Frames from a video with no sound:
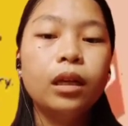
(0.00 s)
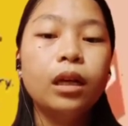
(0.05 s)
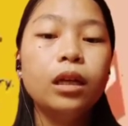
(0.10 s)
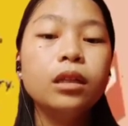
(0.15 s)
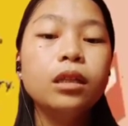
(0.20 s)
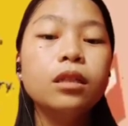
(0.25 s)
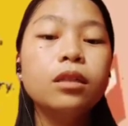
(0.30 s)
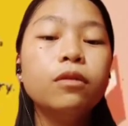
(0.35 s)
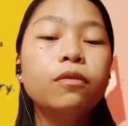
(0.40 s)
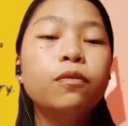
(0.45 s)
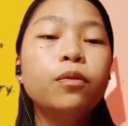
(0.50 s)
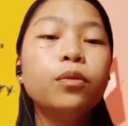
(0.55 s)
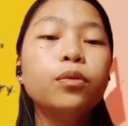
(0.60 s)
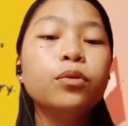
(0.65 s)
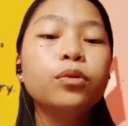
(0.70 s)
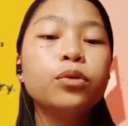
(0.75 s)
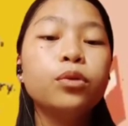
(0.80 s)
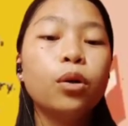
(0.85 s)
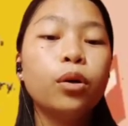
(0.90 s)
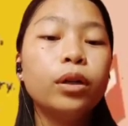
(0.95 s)
It has a full
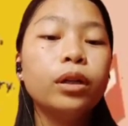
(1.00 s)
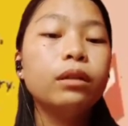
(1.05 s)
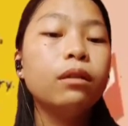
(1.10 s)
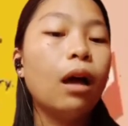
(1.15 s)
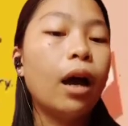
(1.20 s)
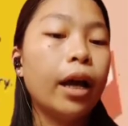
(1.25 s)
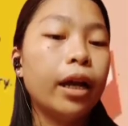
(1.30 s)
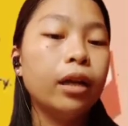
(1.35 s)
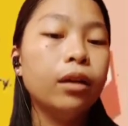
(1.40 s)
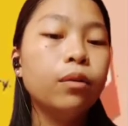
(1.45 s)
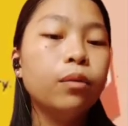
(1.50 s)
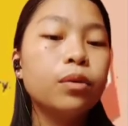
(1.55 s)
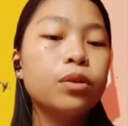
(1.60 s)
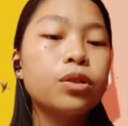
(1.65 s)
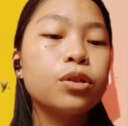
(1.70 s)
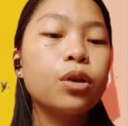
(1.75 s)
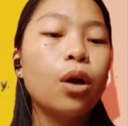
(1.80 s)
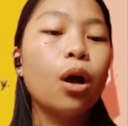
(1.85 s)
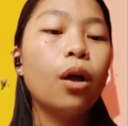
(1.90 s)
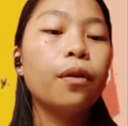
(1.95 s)
storyline
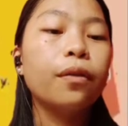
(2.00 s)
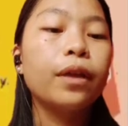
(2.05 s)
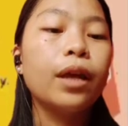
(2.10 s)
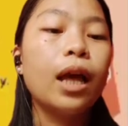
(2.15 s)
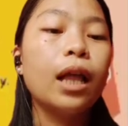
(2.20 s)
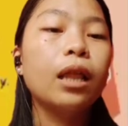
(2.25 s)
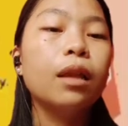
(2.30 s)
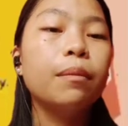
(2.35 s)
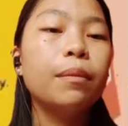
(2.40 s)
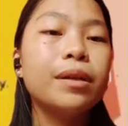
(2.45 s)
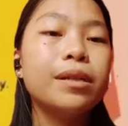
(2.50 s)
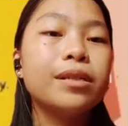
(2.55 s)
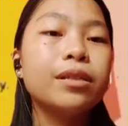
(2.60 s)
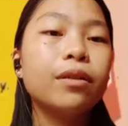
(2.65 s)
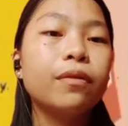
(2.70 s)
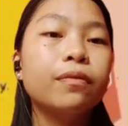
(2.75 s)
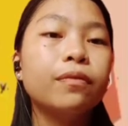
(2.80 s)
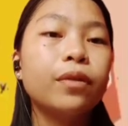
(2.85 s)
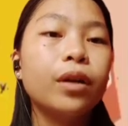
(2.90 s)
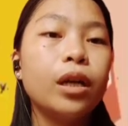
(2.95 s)
which all the elements
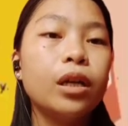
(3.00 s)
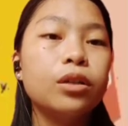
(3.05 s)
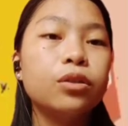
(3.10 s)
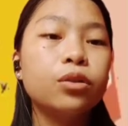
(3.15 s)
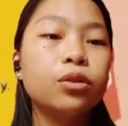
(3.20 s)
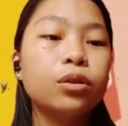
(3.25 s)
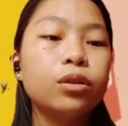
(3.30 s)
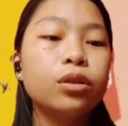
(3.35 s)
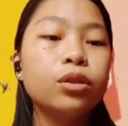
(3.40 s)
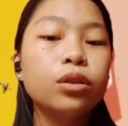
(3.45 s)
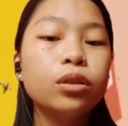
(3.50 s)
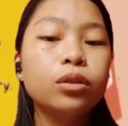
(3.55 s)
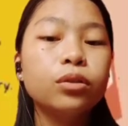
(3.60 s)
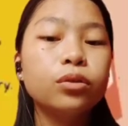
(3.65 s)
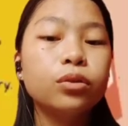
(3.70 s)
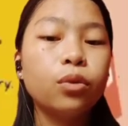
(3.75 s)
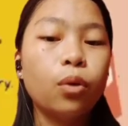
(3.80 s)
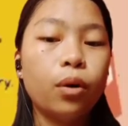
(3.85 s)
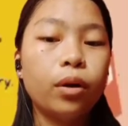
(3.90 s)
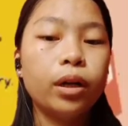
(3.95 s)
of a traditional
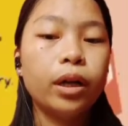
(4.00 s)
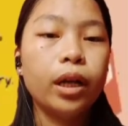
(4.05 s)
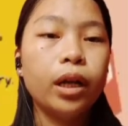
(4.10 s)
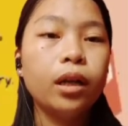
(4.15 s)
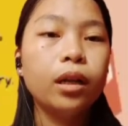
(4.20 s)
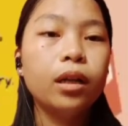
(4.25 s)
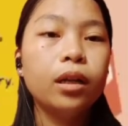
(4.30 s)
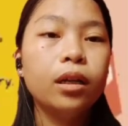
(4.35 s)
story.